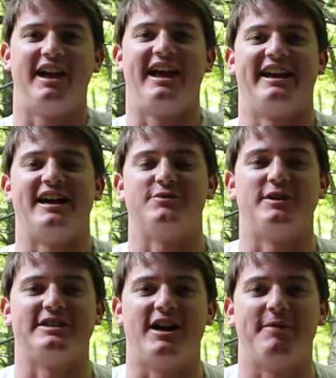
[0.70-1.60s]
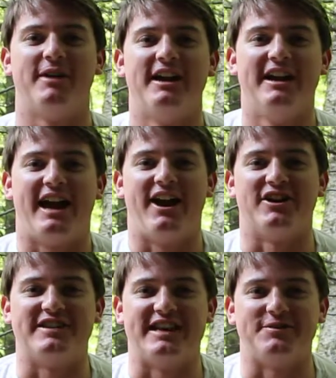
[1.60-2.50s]
Hey guys, what's up?
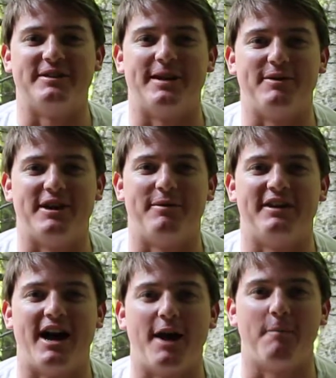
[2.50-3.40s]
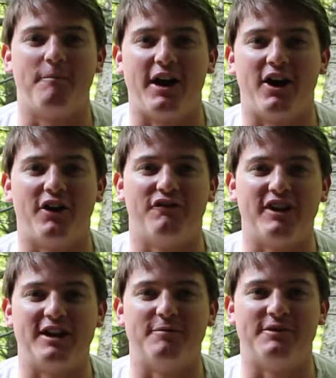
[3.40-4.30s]
Eric Tanzi with
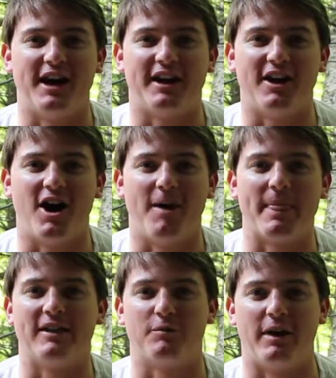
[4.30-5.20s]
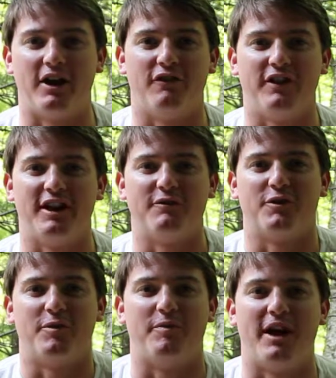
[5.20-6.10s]
www.paravinum.com. That's Paravinum
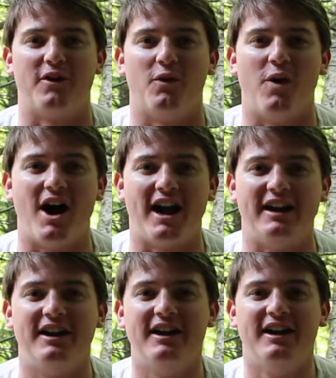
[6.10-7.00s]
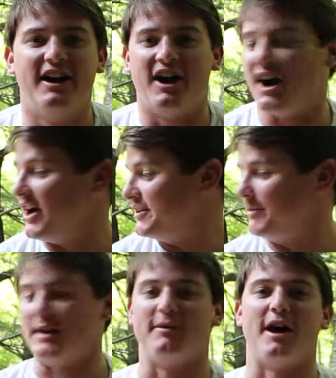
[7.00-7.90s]
for Prepare the Wine.
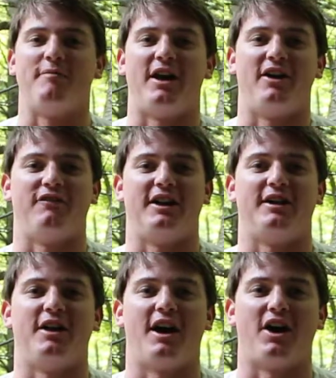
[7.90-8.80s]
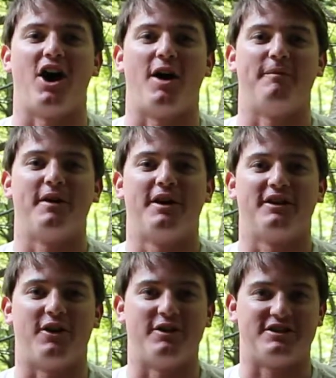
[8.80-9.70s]
www.paravina.com.
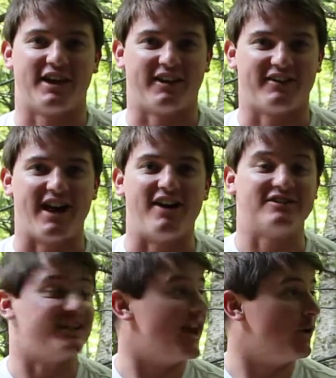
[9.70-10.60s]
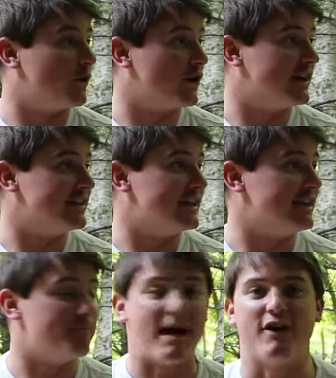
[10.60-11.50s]
Go and check us out. Today we're in
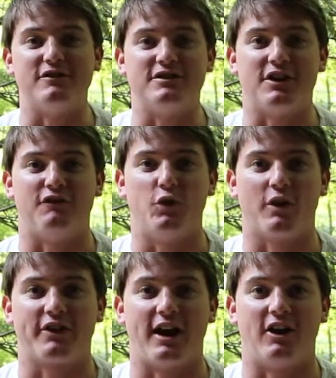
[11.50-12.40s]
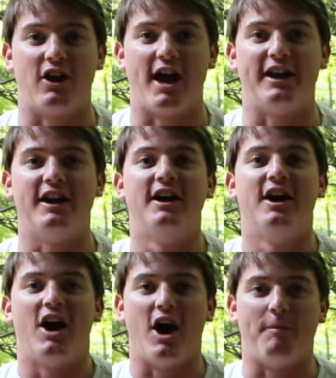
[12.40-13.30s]
the mountains of North Carolina,
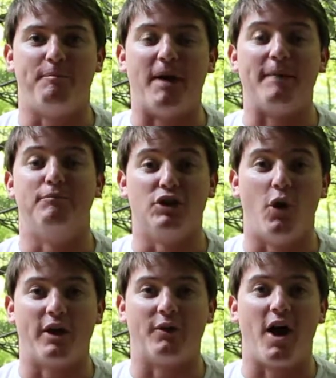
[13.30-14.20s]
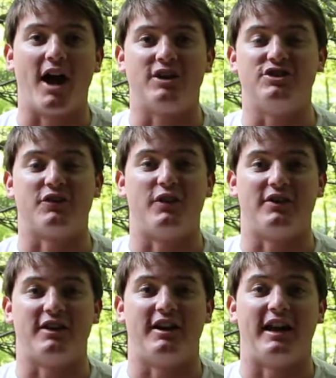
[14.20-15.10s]
up by Blowing Rock. Just
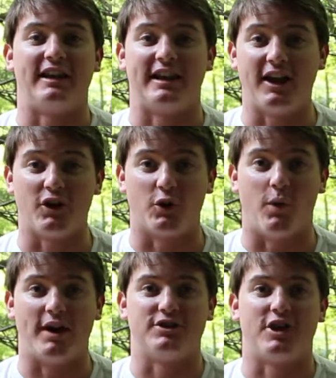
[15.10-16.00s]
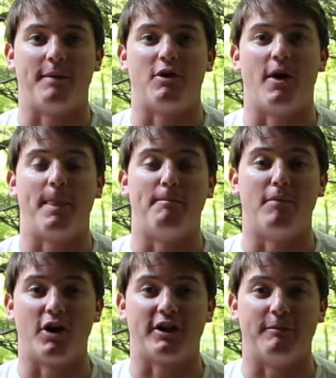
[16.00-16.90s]
visited a killer wine shop called The
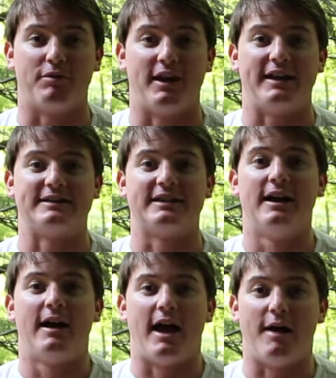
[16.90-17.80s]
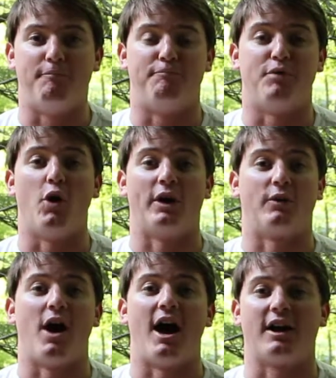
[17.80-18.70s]
Marketplace at Blowing
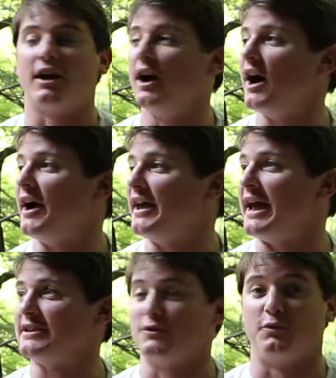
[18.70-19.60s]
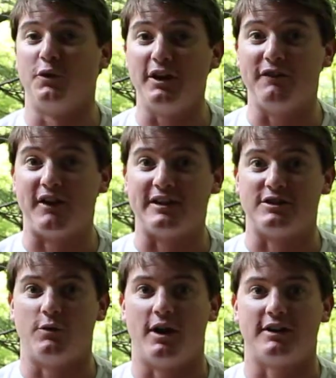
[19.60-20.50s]
Rock. It has a really
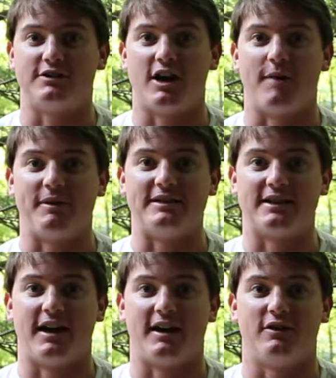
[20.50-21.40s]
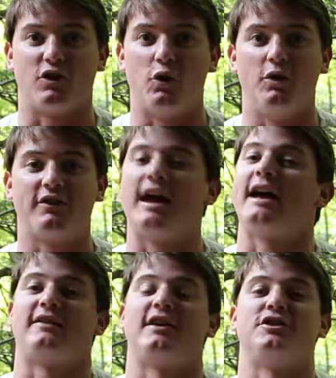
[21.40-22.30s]
fancy wine shop inside, coolest
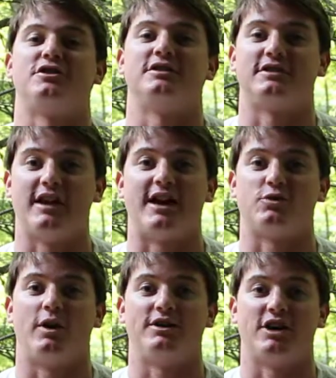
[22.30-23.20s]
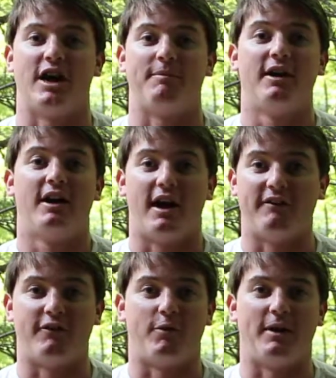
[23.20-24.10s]
gas station / wine shop
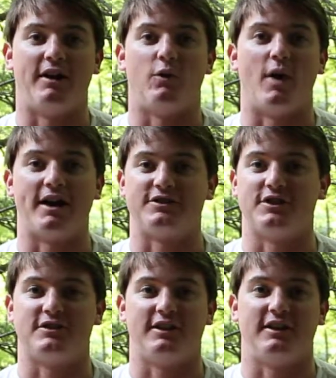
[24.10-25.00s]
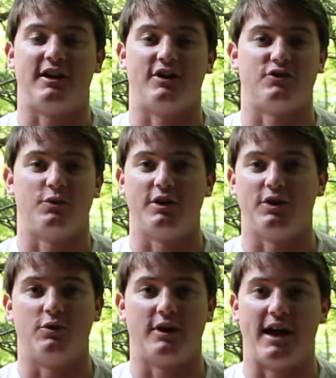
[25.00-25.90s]
I've ever been. The wine associate in there is a
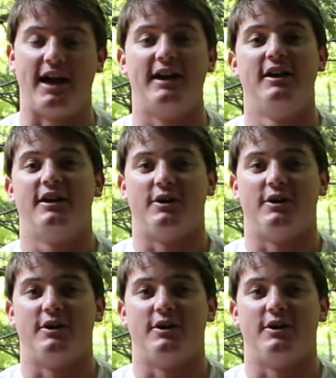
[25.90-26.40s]
really cool guy.